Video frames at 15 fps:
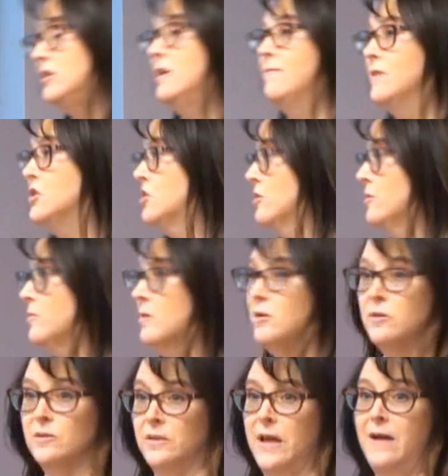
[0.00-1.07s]
the children
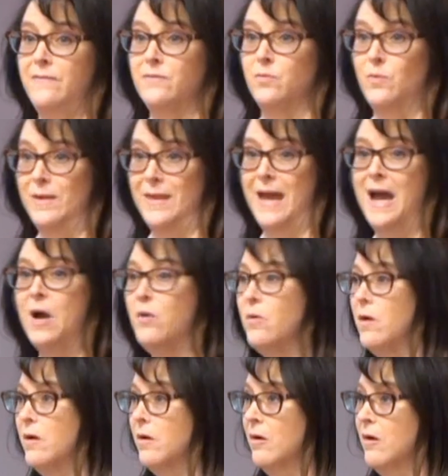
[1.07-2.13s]
are left without
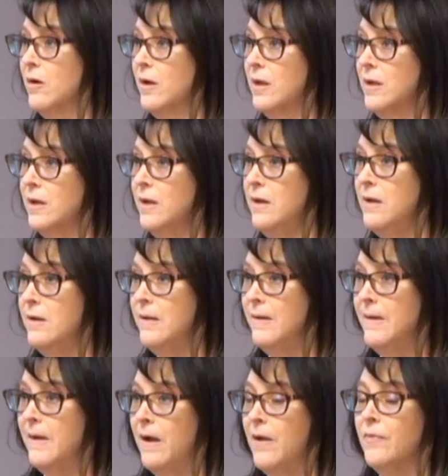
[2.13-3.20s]
a guardian,
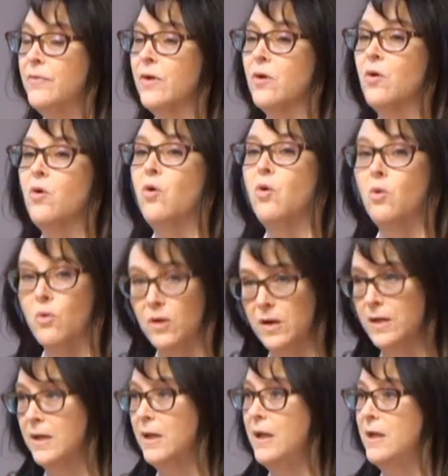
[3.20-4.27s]
the
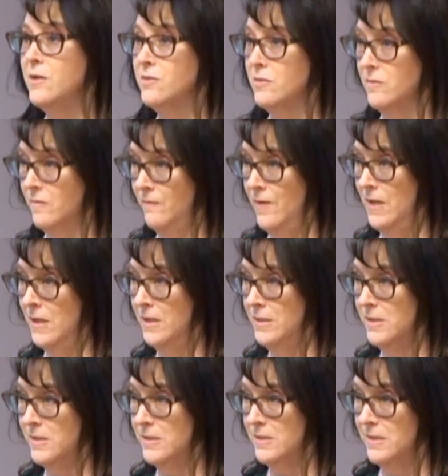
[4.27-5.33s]
court
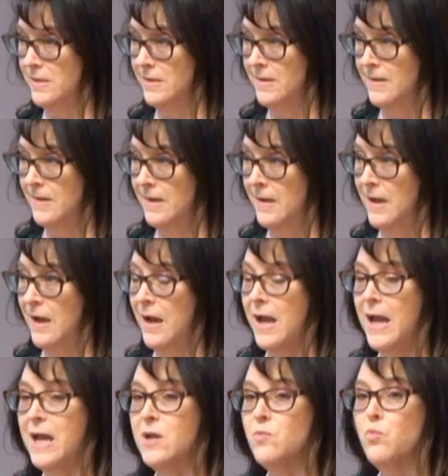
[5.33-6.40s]
intervenes
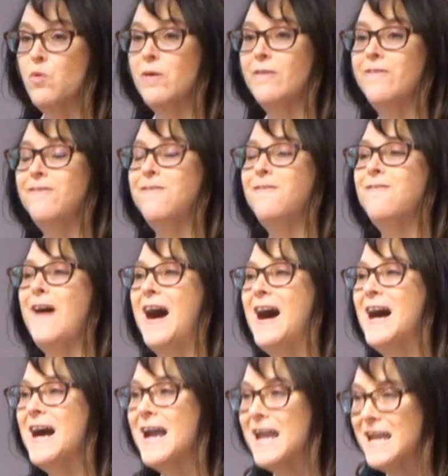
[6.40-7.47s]
and will
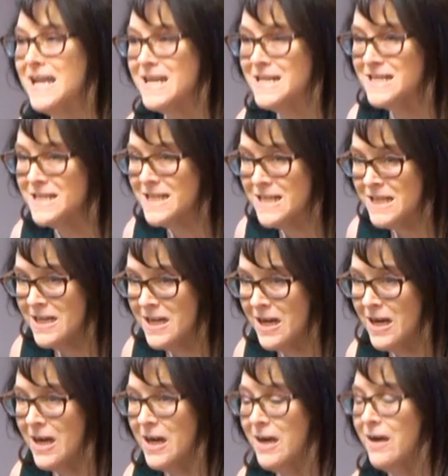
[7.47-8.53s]
find
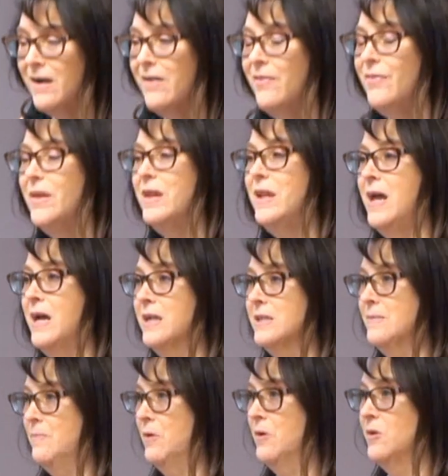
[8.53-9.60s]
the
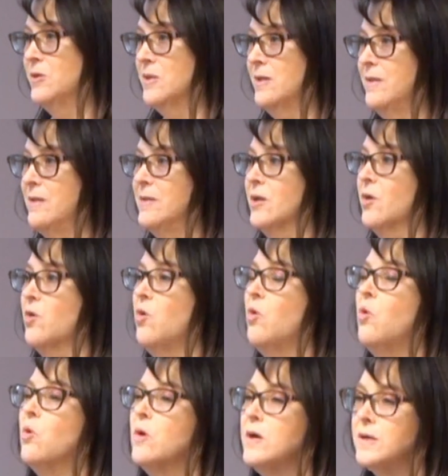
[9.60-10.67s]
next person that the
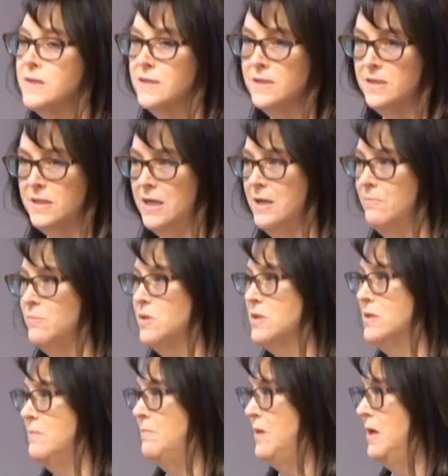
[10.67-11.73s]
court deems
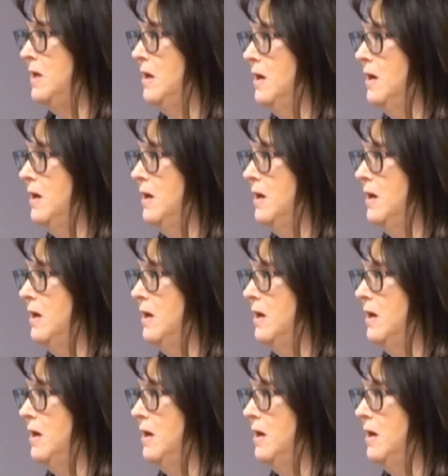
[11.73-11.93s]
to be